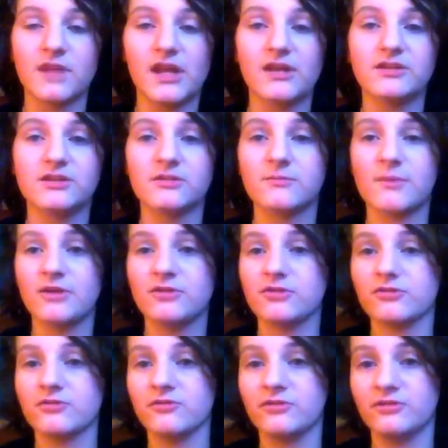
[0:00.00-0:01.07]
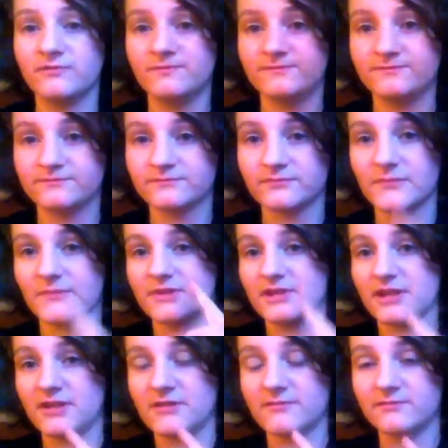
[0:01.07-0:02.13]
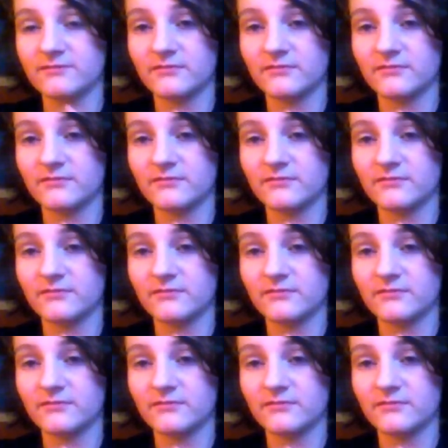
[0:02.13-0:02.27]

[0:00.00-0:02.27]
It's their mental state.